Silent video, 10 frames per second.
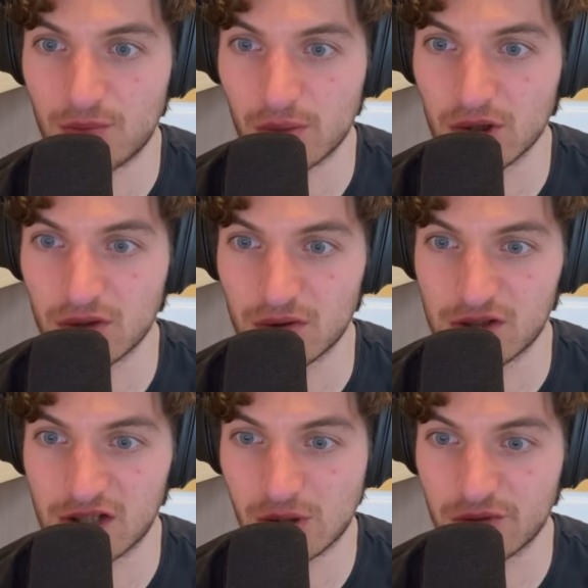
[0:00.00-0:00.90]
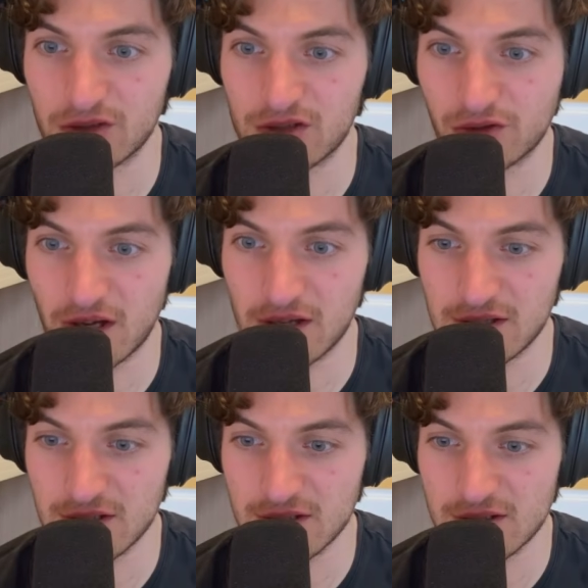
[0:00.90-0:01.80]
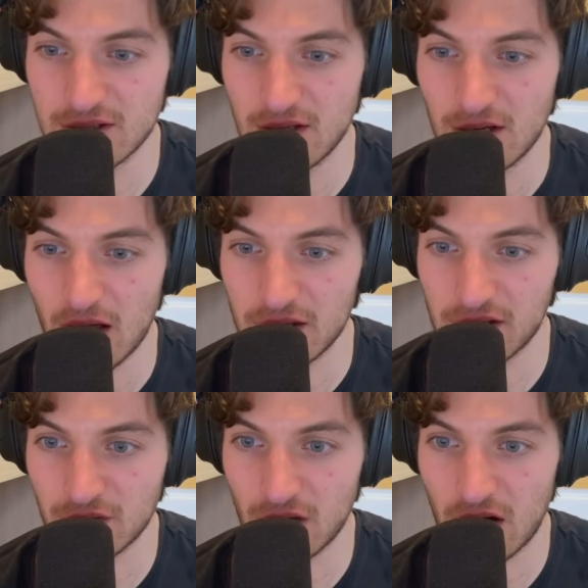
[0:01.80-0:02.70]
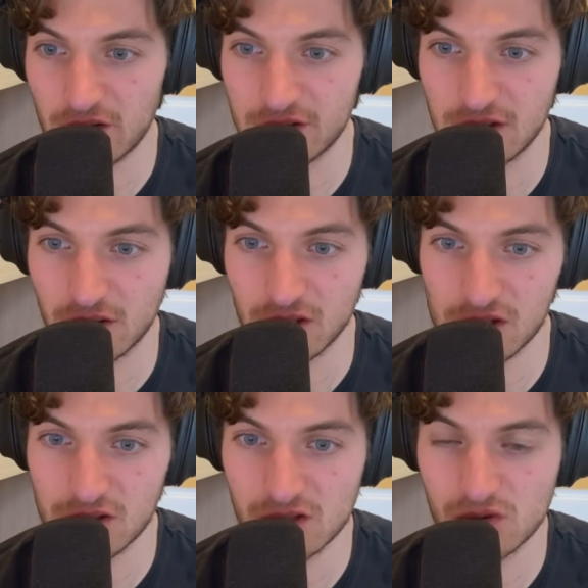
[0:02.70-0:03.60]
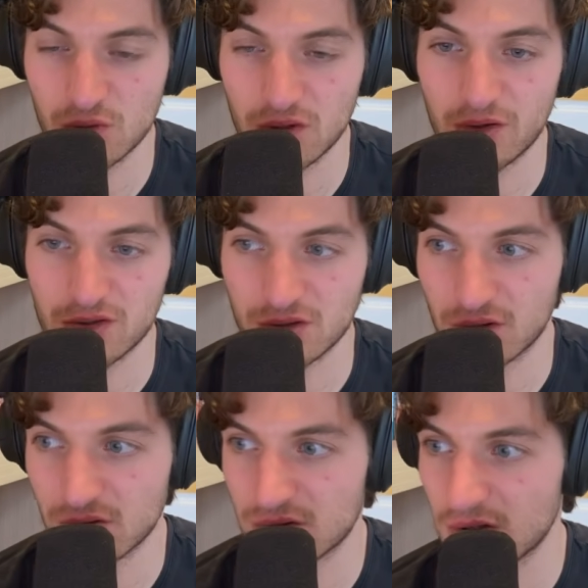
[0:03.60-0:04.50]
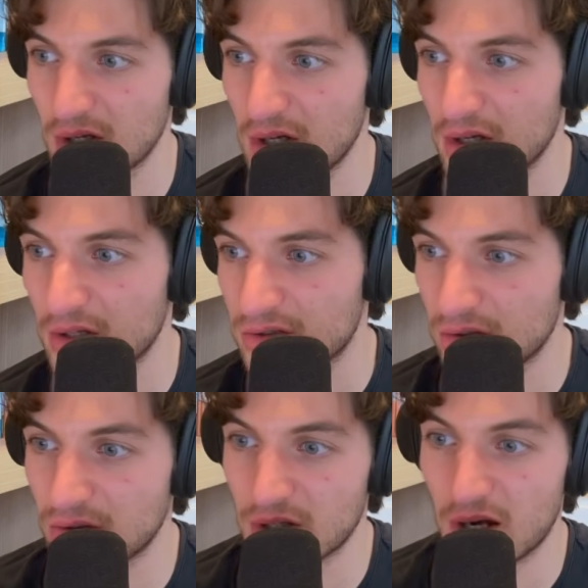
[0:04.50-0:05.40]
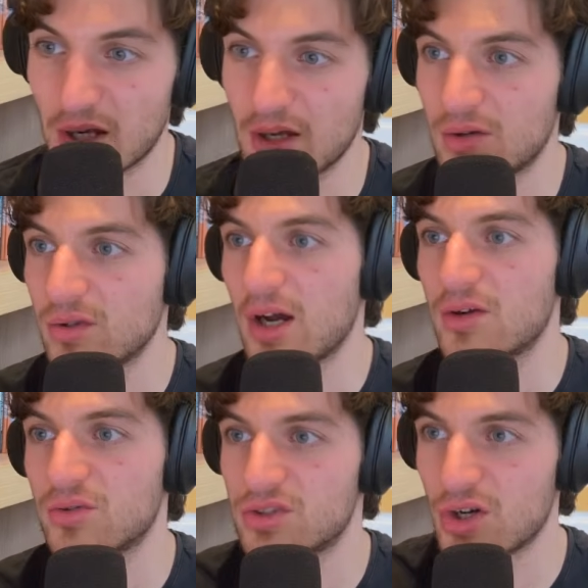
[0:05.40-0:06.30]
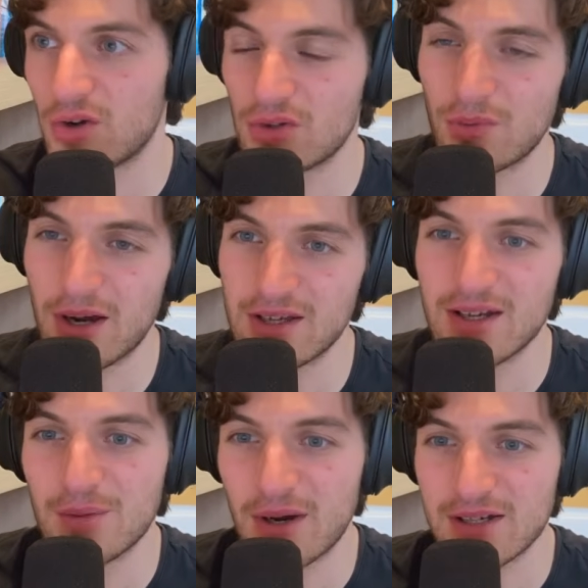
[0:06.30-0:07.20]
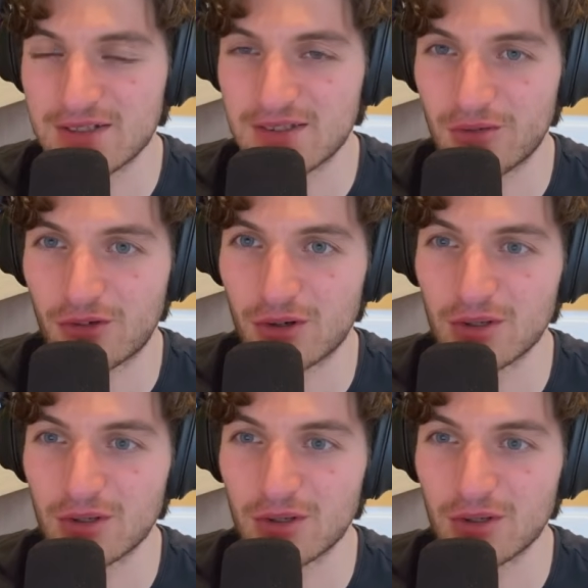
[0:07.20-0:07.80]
permanent notes here with the different IDs. And here you have the connections with other notes. So yeah, I could show you my system for